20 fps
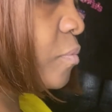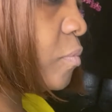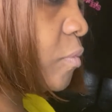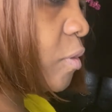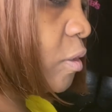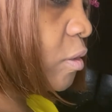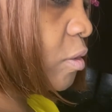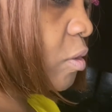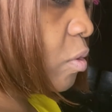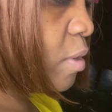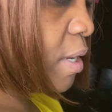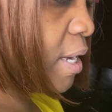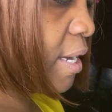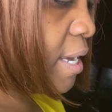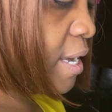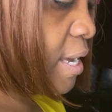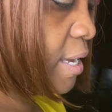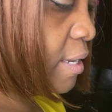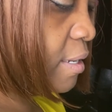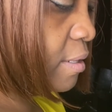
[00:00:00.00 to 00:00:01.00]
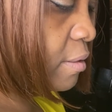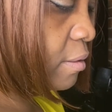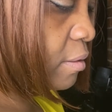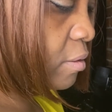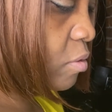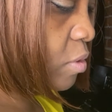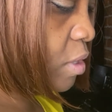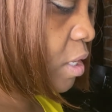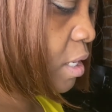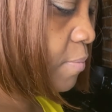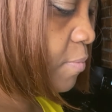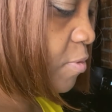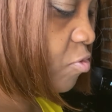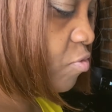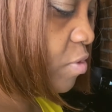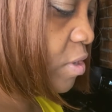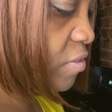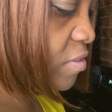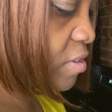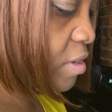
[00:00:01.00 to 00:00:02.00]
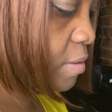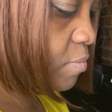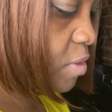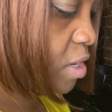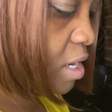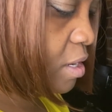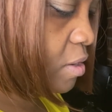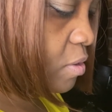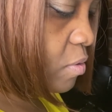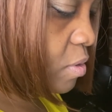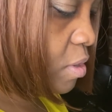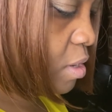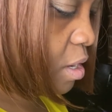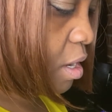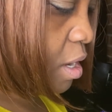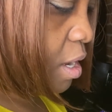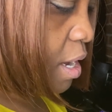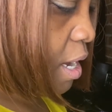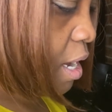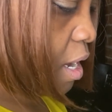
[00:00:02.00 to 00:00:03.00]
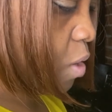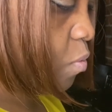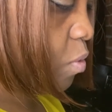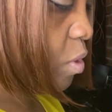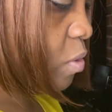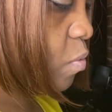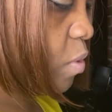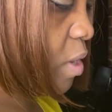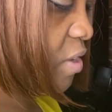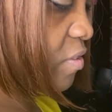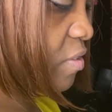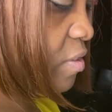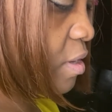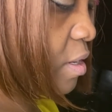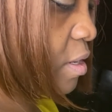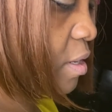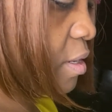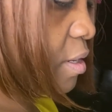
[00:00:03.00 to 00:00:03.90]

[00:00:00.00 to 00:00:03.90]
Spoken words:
So I got, okay, let me drink some down. I don't want to waste none.